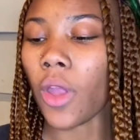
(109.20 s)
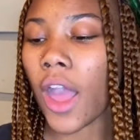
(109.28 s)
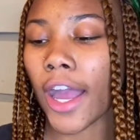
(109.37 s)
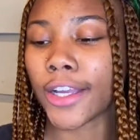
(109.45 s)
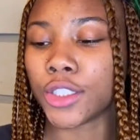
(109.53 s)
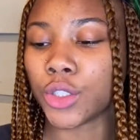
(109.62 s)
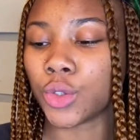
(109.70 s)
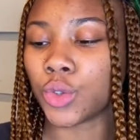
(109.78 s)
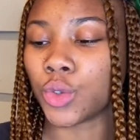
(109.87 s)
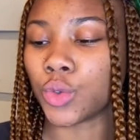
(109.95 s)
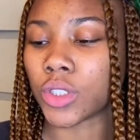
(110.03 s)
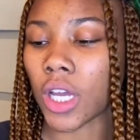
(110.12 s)
I
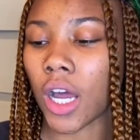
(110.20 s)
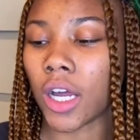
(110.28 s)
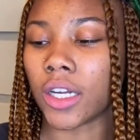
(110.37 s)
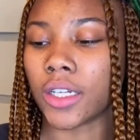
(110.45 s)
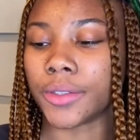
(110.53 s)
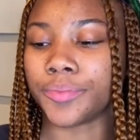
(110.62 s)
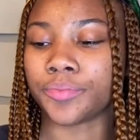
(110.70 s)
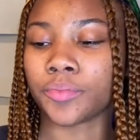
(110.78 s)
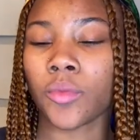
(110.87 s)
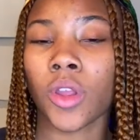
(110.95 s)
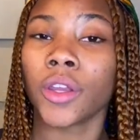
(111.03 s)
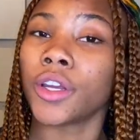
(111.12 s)
use um,
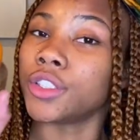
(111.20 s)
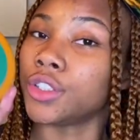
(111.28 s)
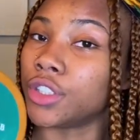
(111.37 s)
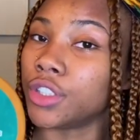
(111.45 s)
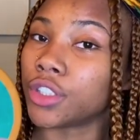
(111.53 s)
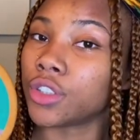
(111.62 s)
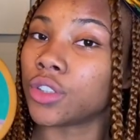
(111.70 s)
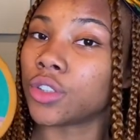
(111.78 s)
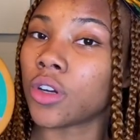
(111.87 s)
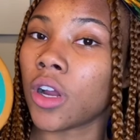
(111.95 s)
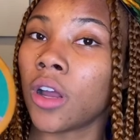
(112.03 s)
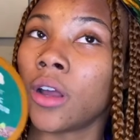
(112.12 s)
a sugar
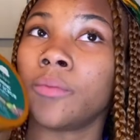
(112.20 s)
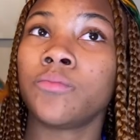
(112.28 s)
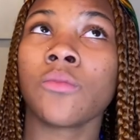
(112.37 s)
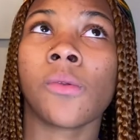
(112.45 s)
scrub.